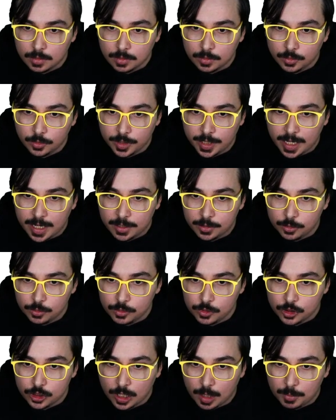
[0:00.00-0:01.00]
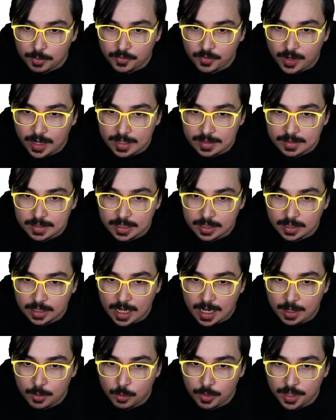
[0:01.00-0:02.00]
You can't use Shopify
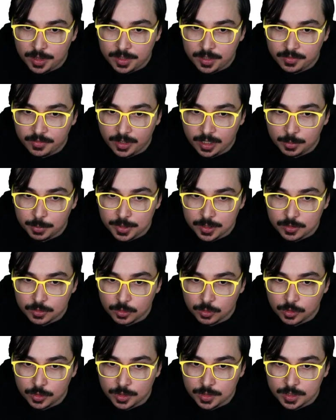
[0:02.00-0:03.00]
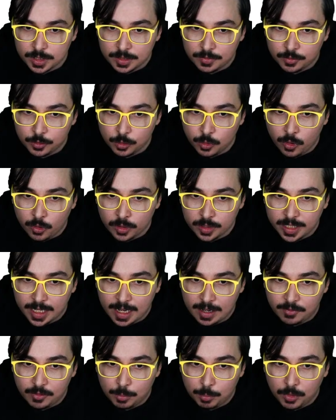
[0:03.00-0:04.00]
CLI with development stores if you only
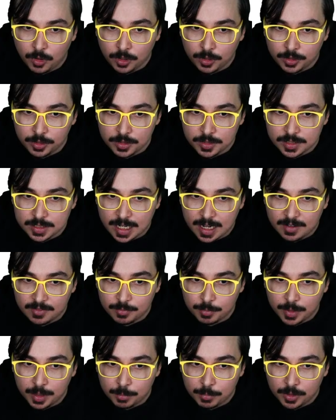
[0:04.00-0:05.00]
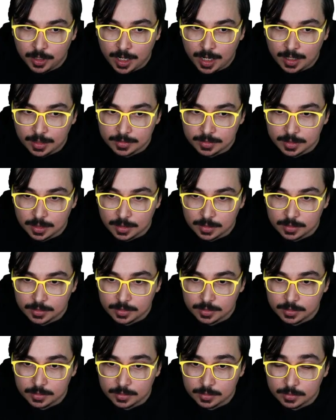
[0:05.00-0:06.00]
have a partner staff member
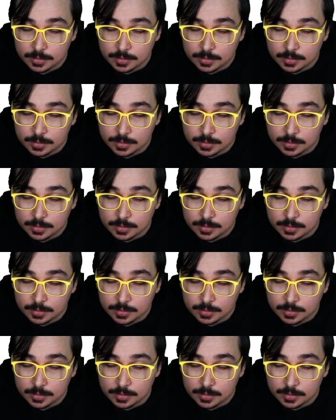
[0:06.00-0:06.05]
access.